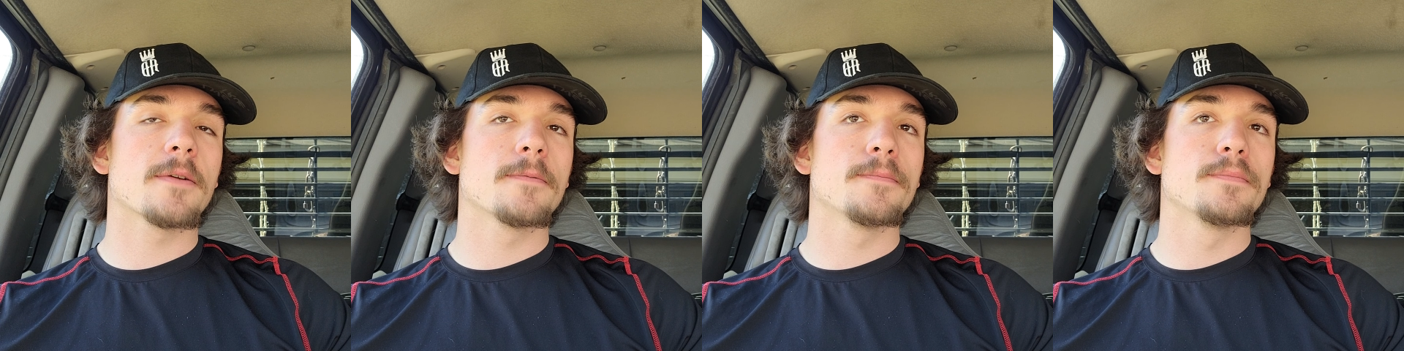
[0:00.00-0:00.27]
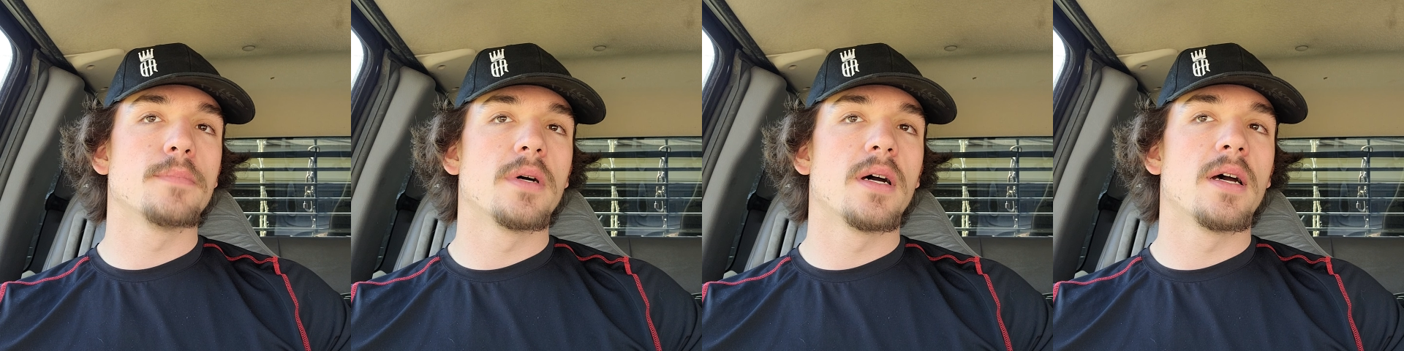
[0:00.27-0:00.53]

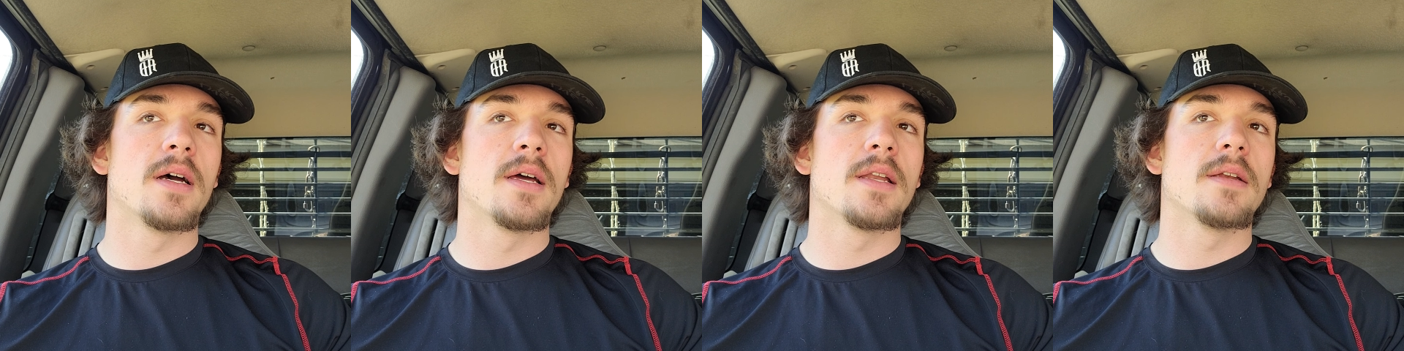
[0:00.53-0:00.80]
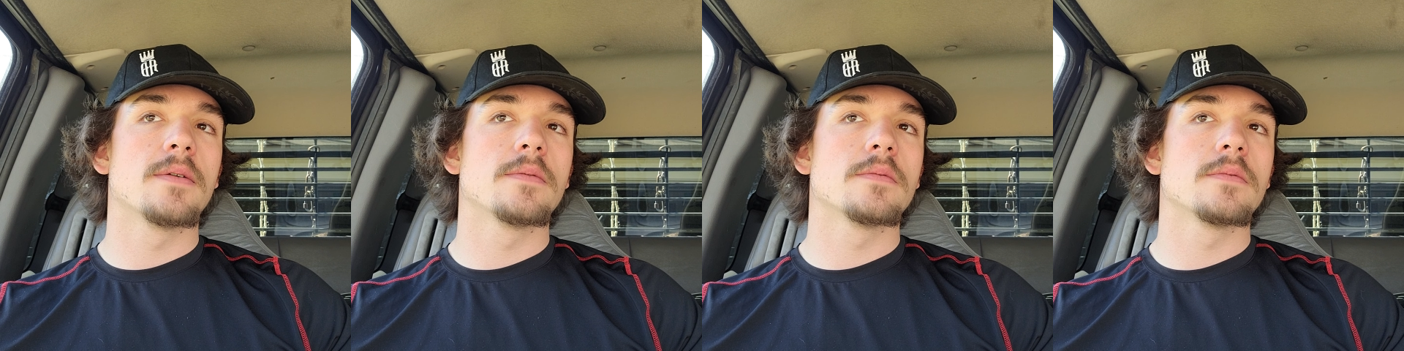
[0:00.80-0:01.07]
but
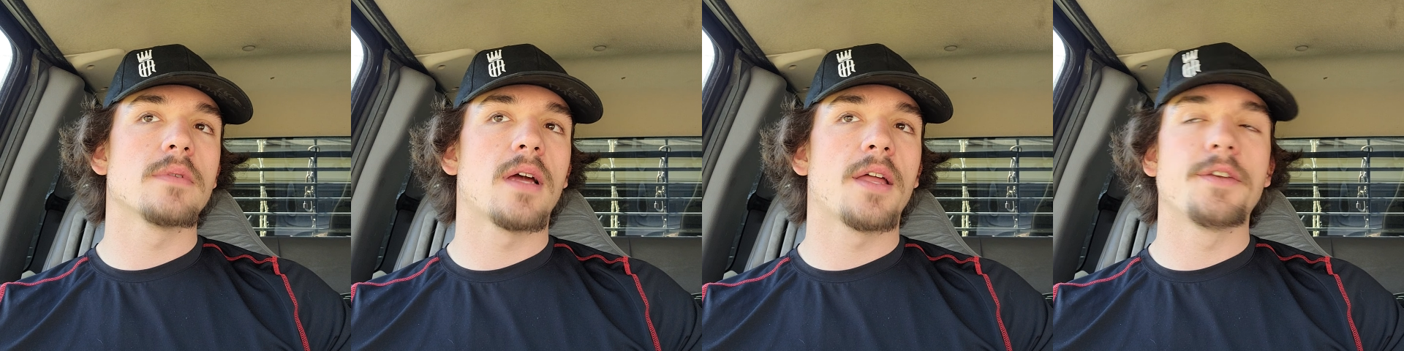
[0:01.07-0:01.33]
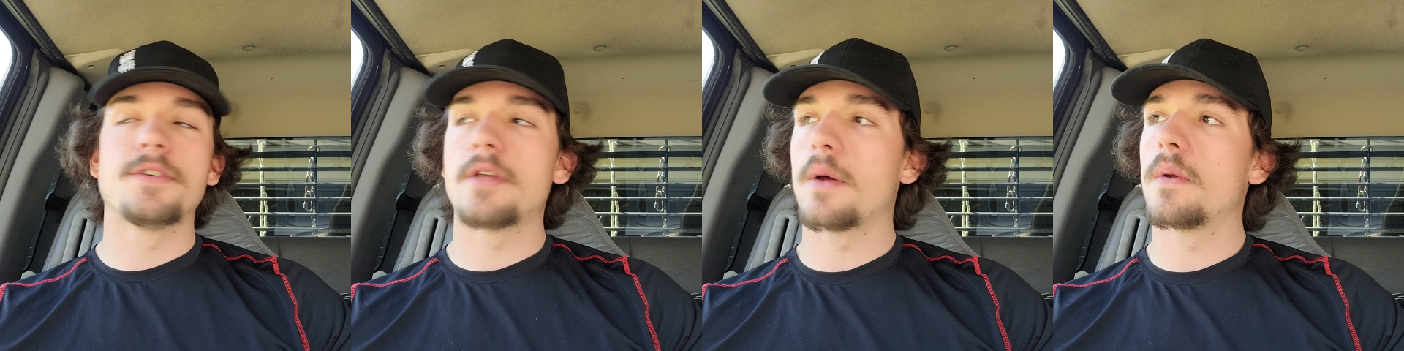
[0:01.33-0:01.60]
I
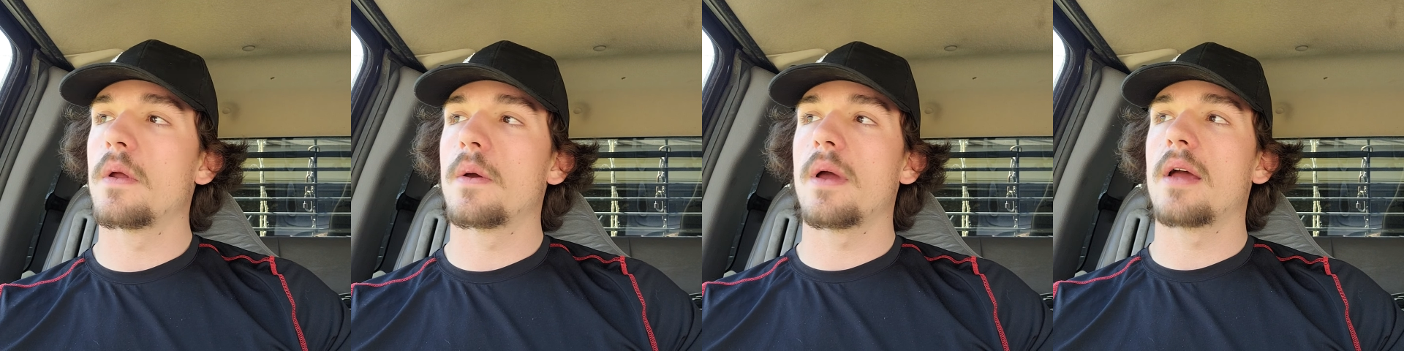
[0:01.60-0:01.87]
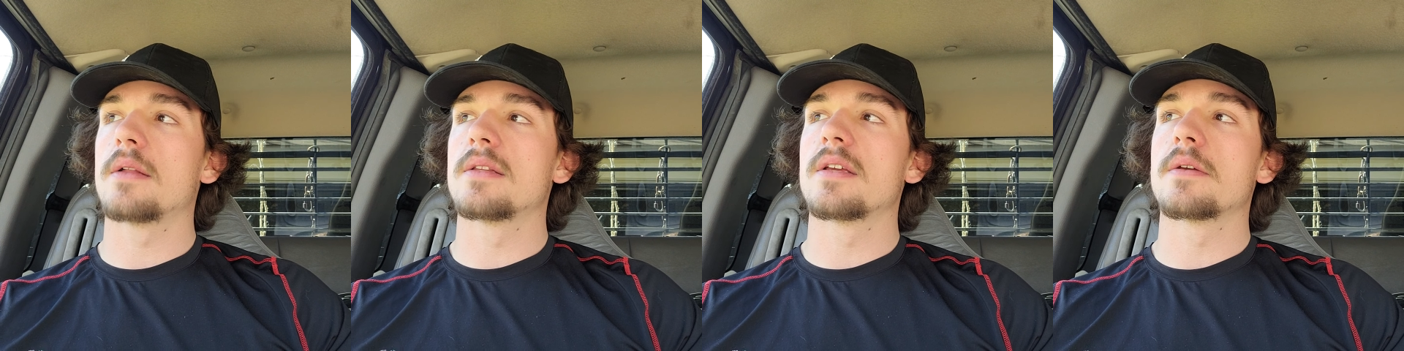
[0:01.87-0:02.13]
don't know
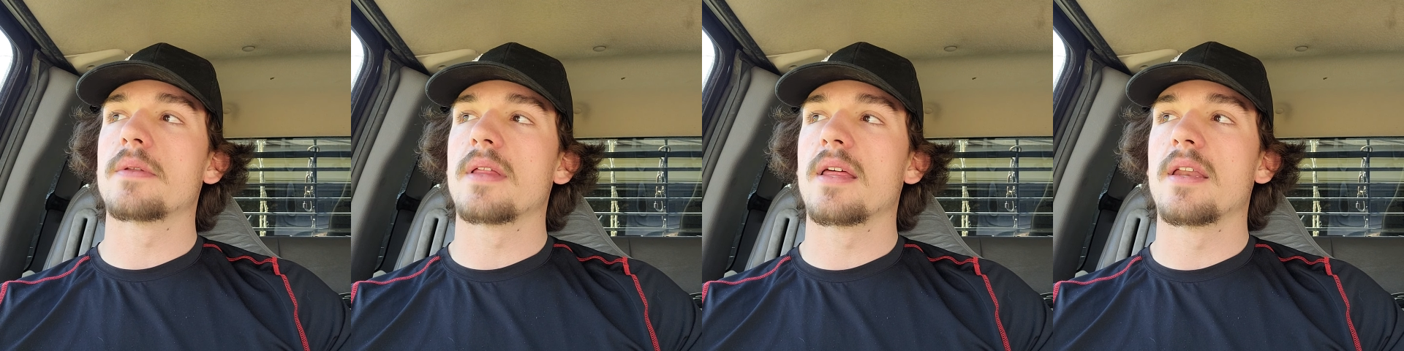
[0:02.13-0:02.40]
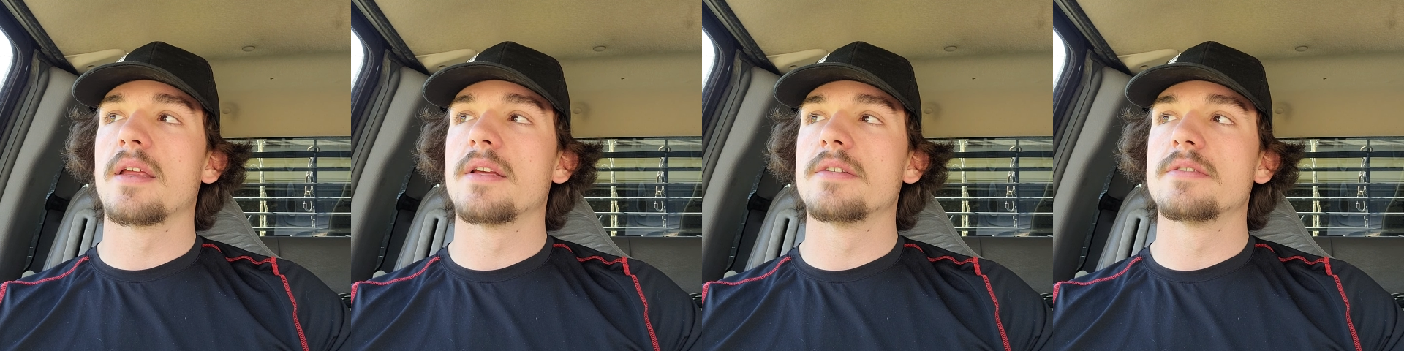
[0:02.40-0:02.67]
how legal that
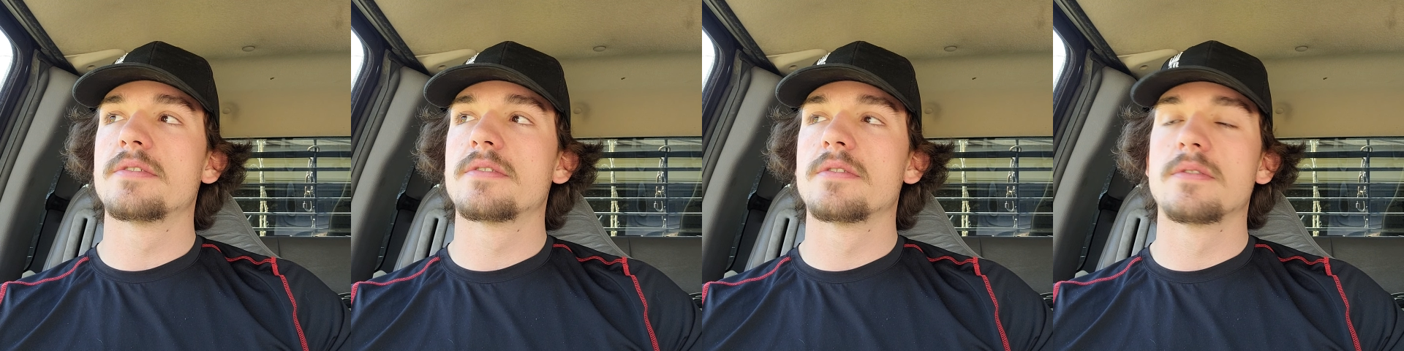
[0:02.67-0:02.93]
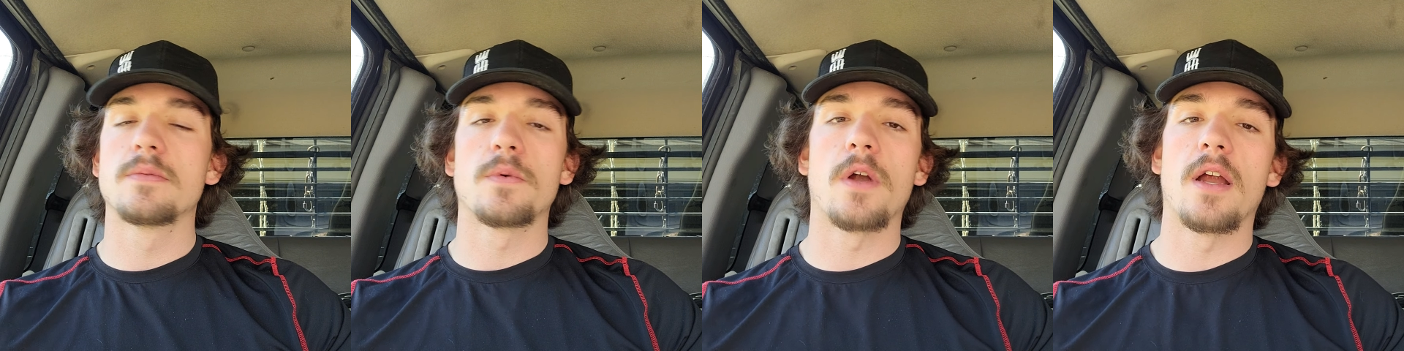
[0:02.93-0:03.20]
is
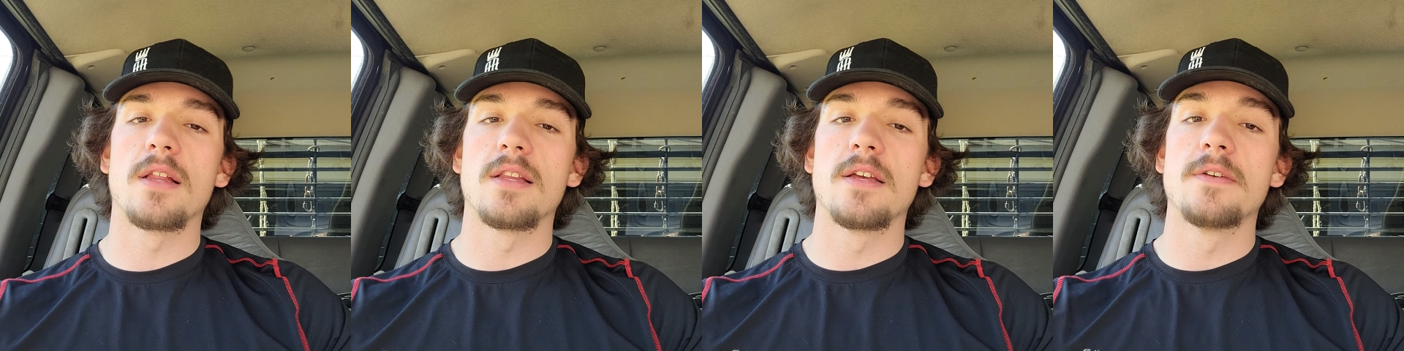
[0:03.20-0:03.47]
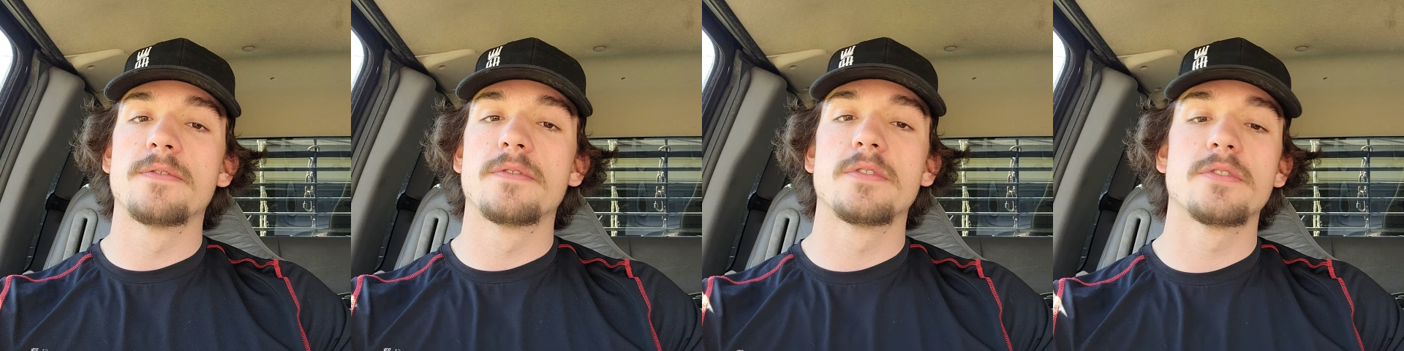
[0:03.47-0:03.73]
where I live.